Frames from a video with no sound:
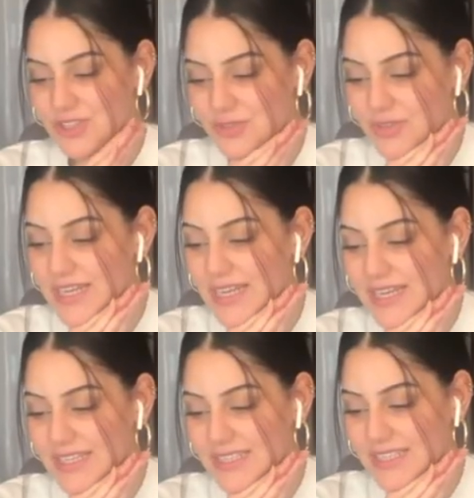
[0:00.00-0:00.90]

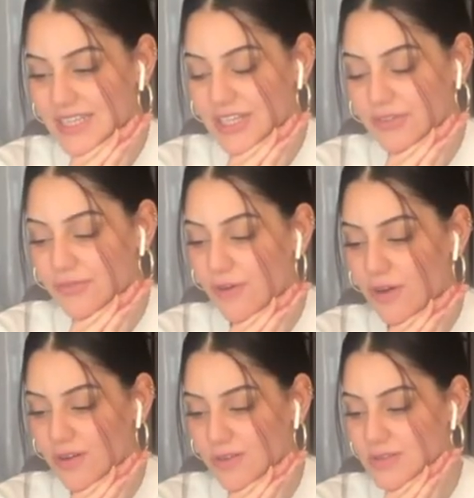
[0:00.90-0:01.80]
3-tier
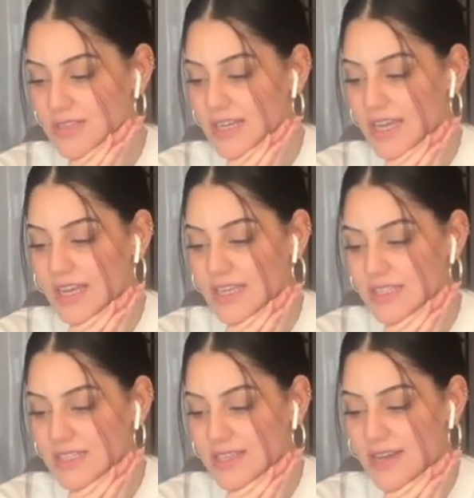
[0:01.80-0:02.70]
falls, it
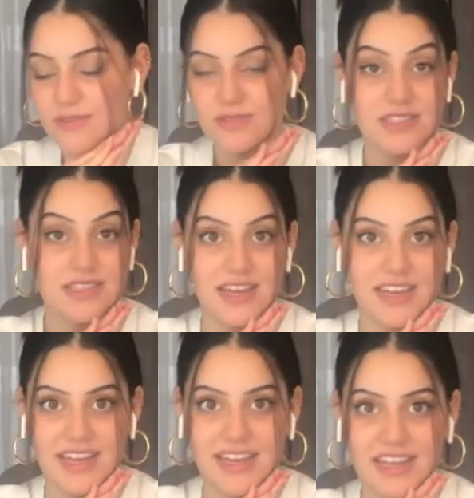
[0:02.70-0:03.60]
is so
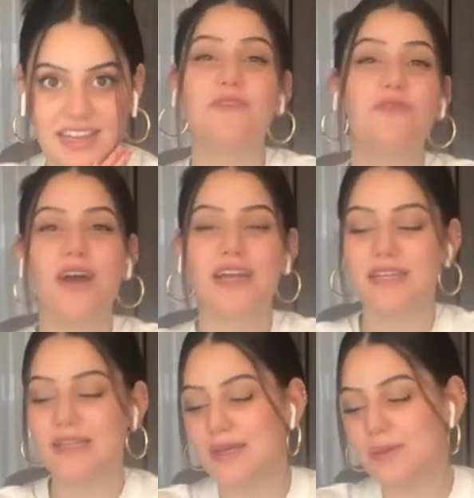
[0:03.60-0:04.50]
stunning. And
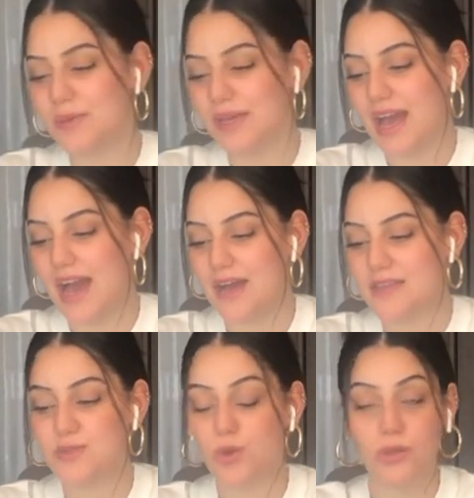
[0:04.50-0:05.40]
finally we
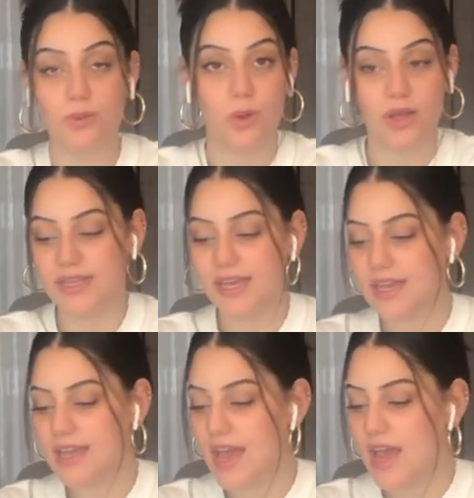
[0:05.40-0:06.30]
have Swat
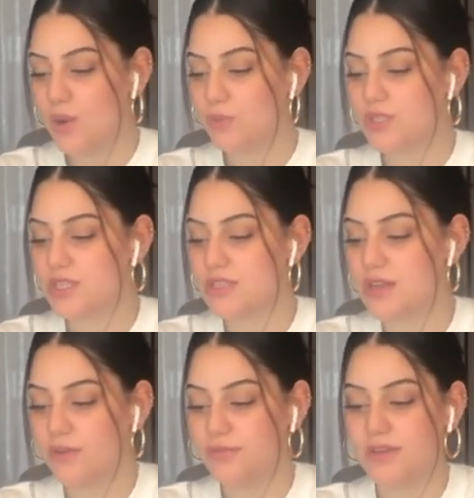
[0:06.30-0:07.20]
Valley, which is
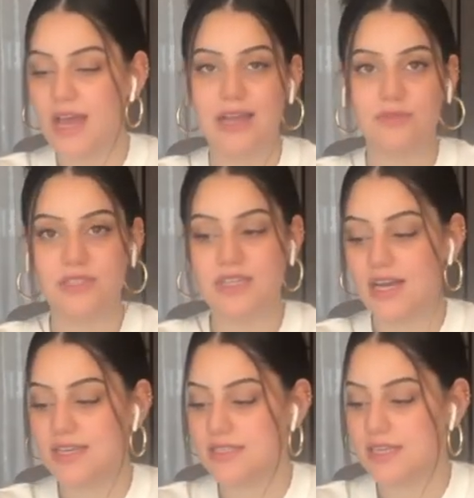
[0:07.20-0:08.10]
often
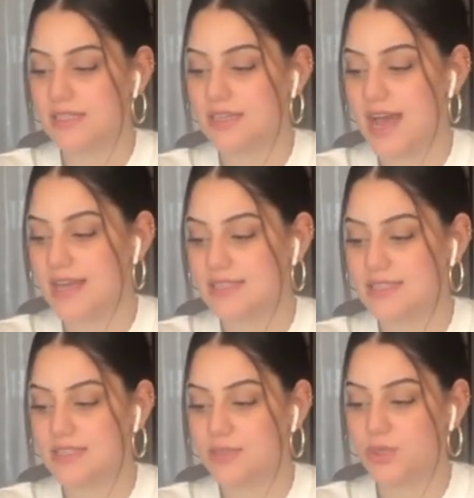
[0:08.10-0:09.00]
advertised as
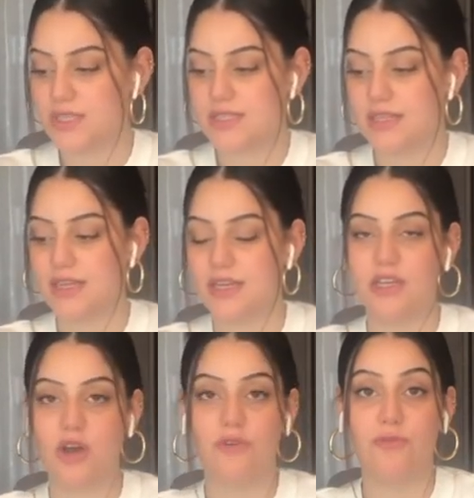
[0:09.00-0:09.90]
the
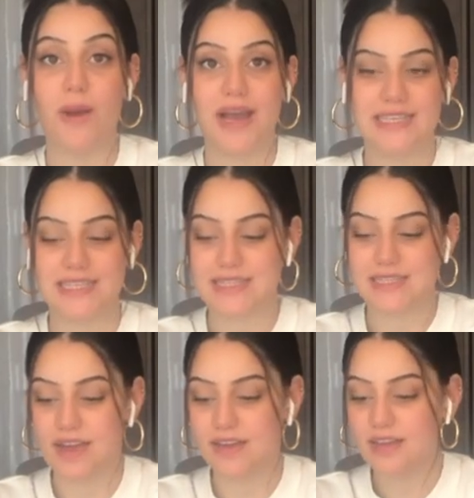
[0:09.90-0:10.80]
Switzerland of
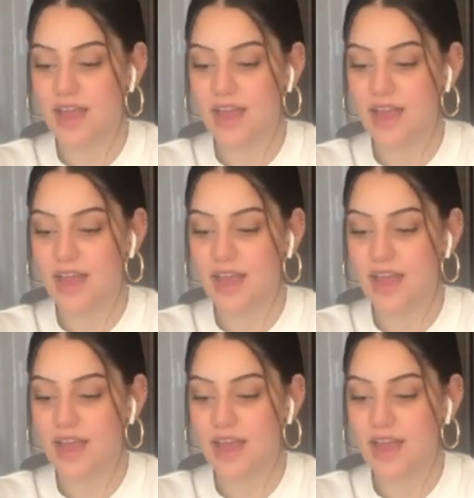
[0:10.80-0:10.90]
Pakistan.